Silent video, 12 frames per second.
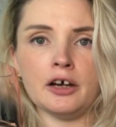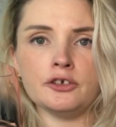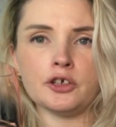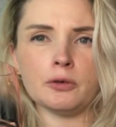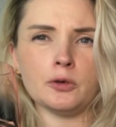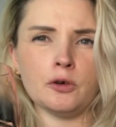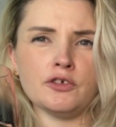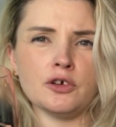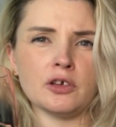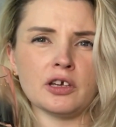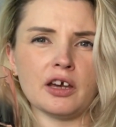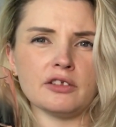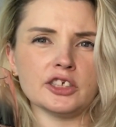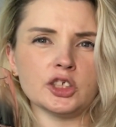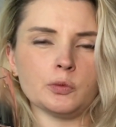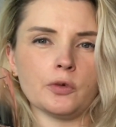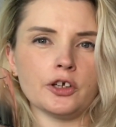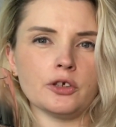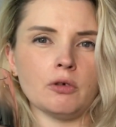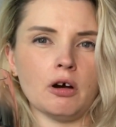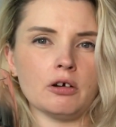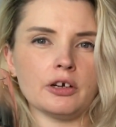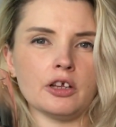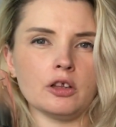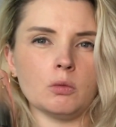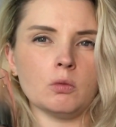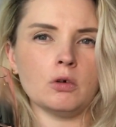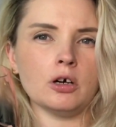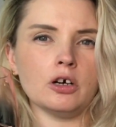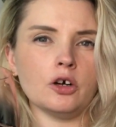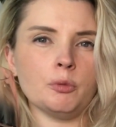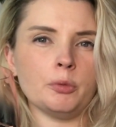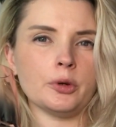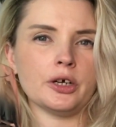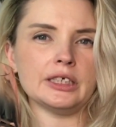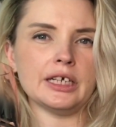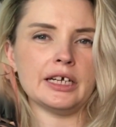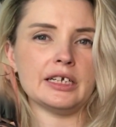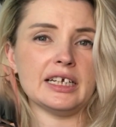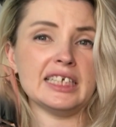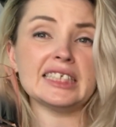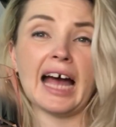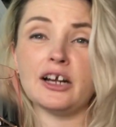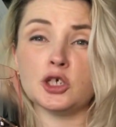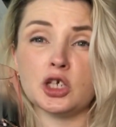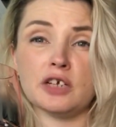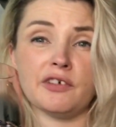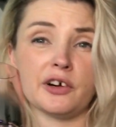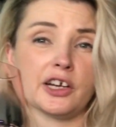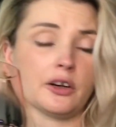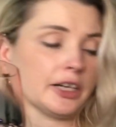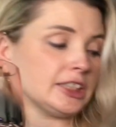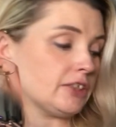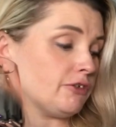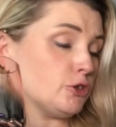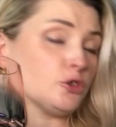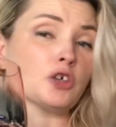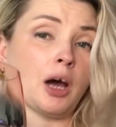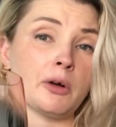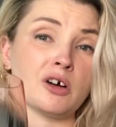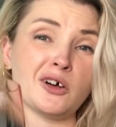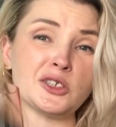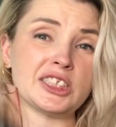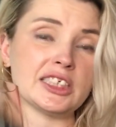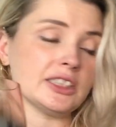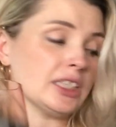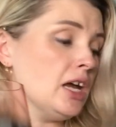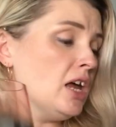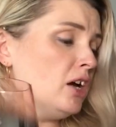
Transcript: I don't know if you can get this where you are in the world, but it is actually very nice if you do come across it.